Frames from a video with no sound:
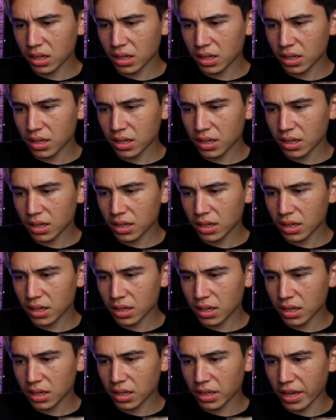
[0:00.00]
My thing
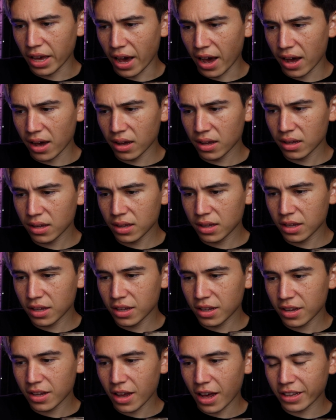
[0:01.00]
is, yeah.
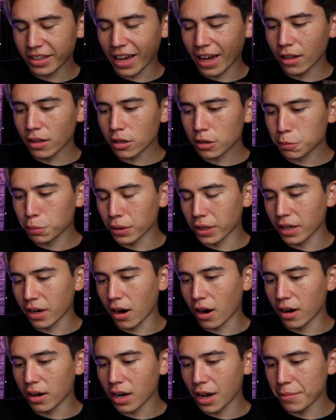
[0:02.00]
She that looked pretty
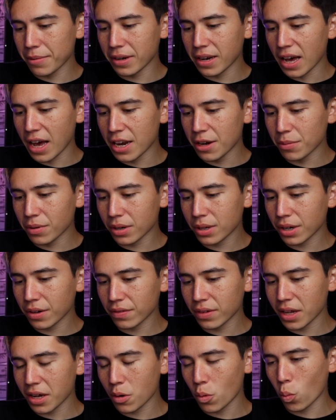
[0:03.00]
hard. I mean, anyone could have
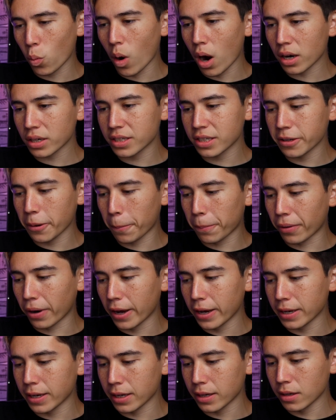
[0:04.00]
like walked into
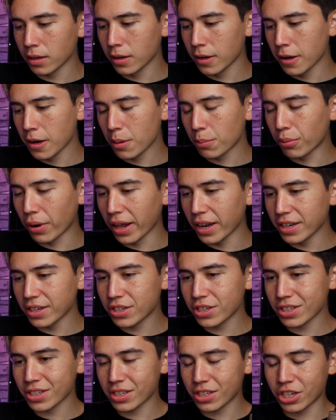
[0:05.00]
Brady. Brady's
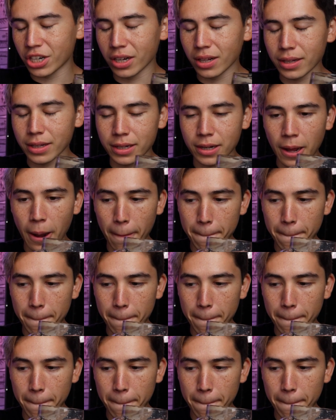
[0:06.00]
just chilling.